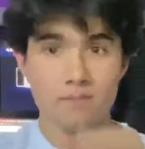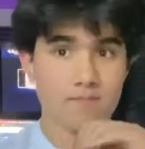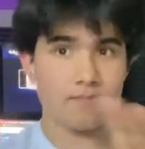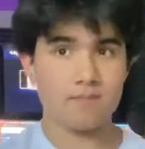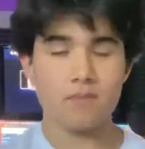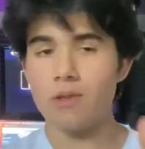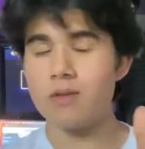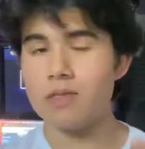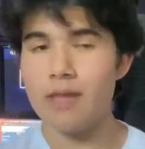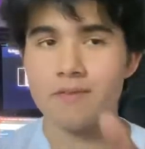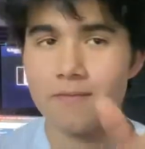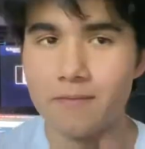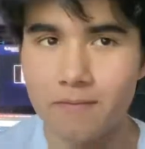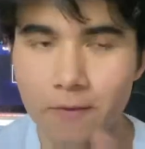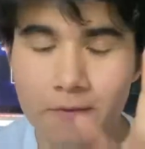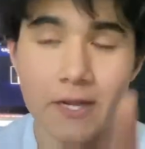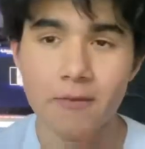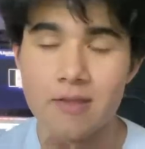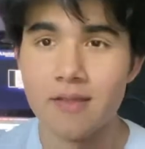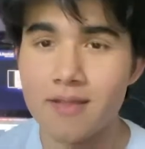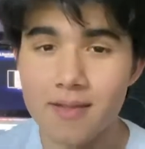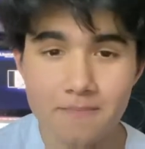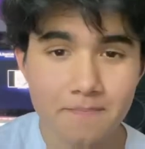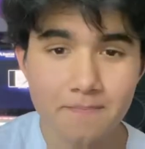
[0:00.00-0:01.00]
Look left 50
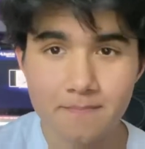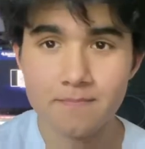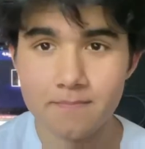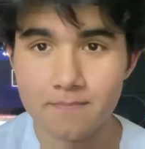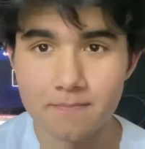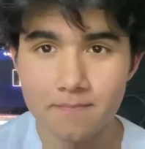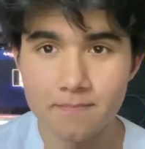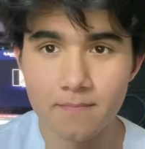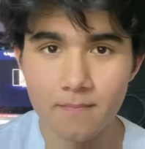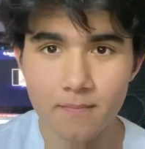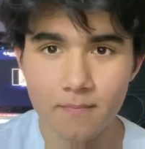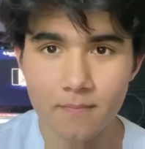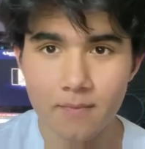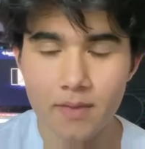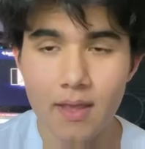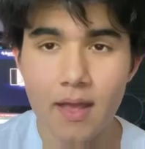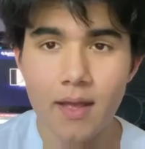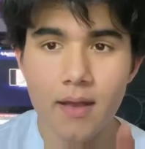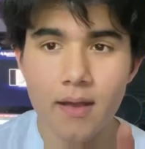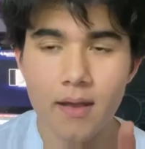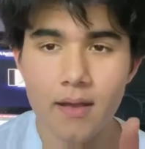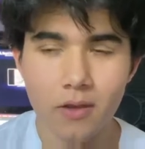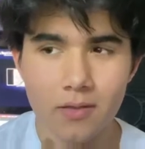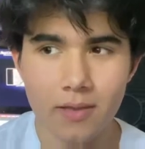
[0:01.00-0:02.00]
degrees.
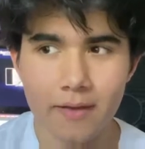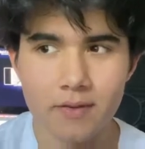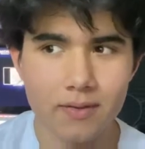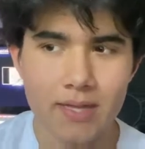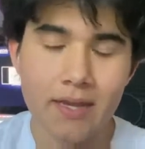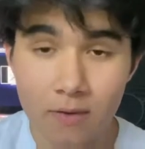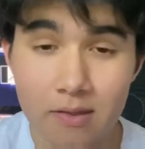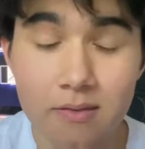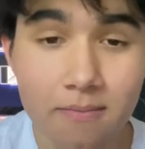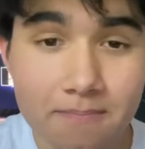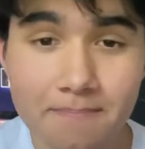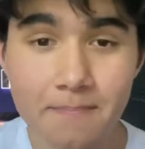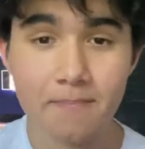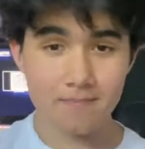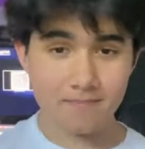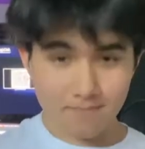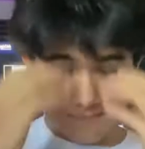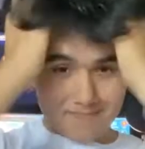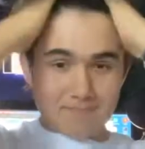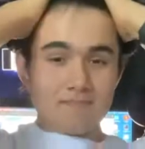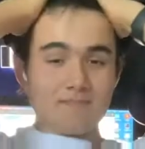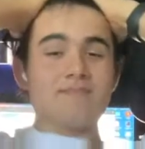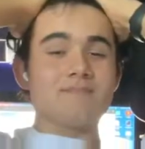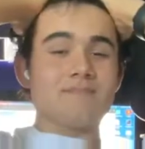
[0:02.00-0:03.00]
Look left 10 degrees.
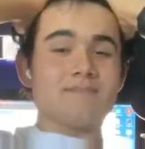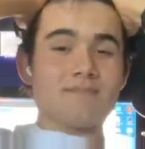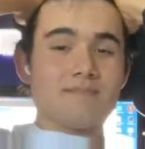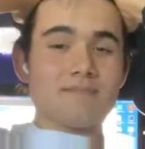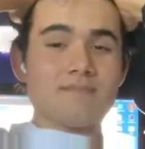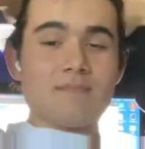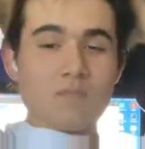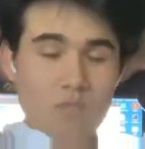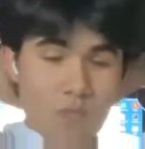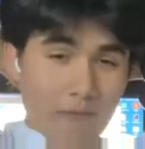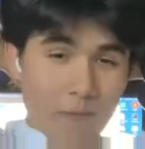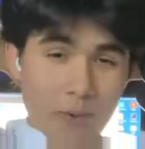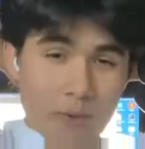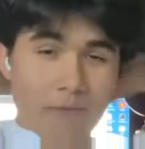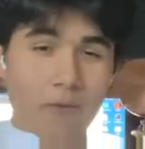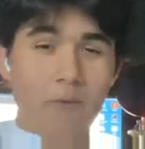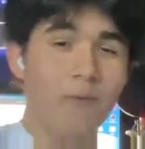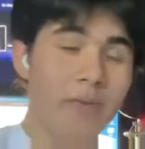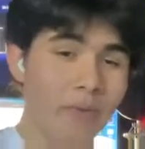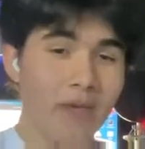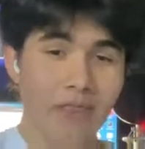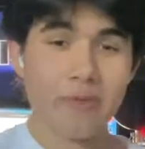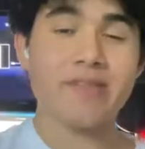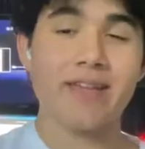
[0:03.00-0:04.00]
Walk forward for
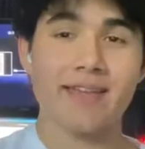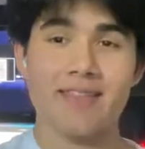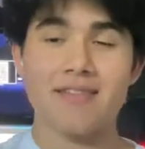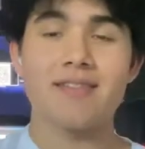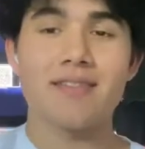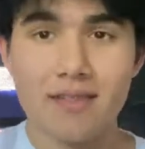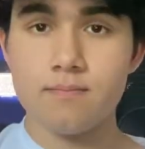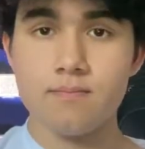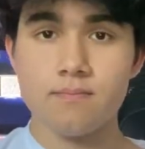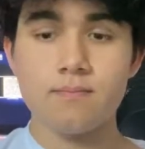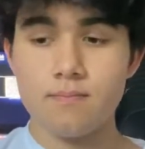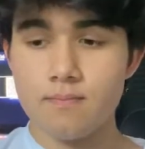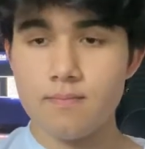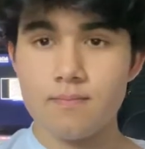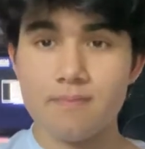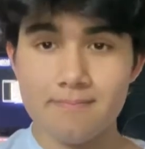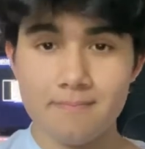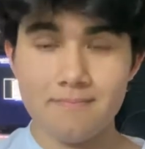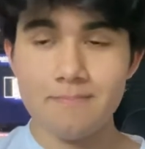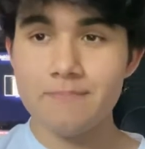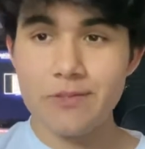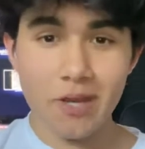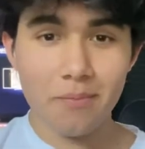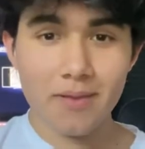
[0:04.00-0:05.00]
1.3 seconds.
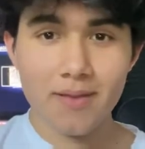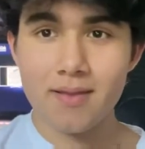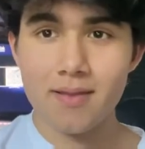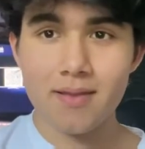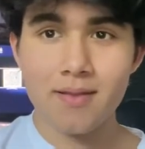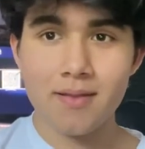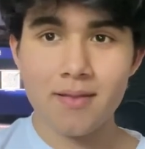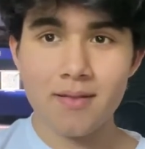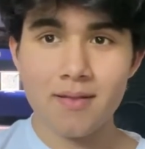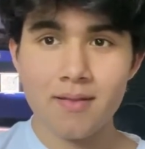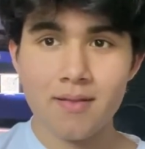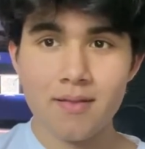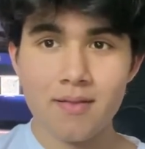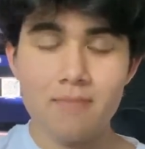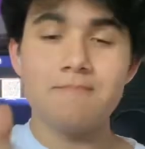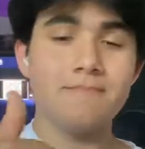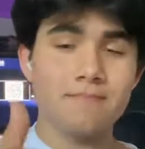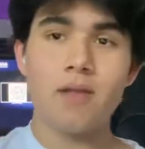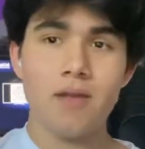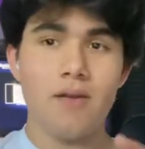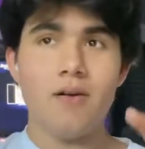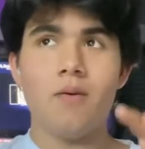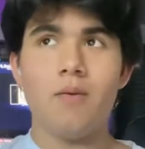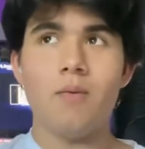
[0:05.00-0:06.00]
Jump.
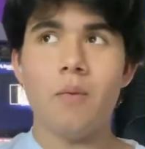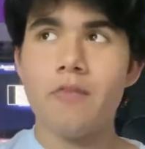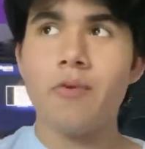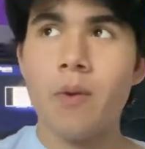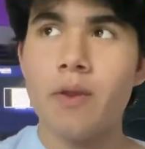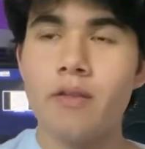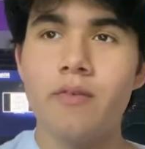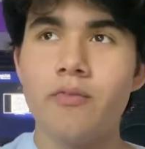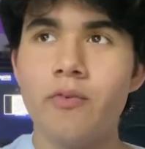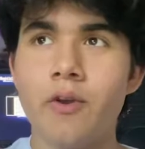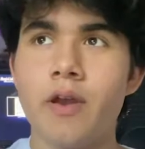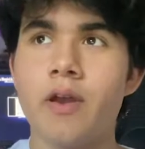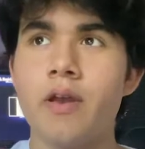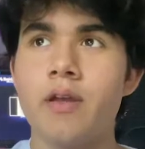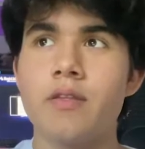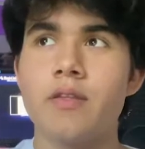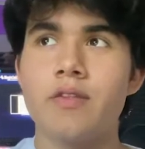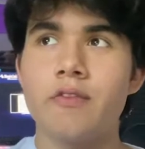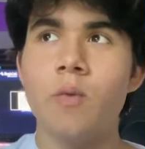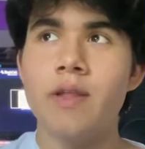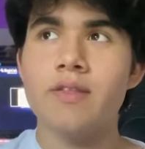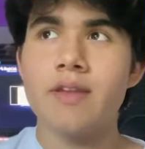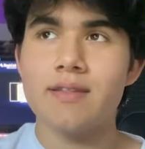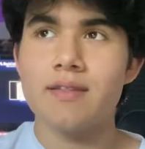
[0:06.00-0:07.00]
Walk forward for
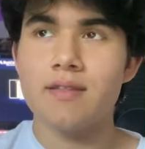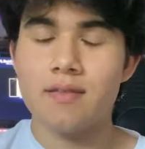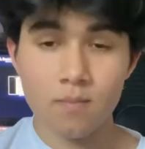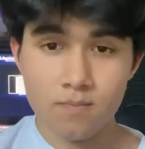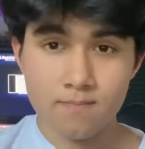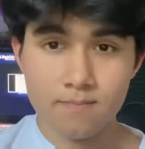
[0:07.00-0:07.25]
0.1 seconds.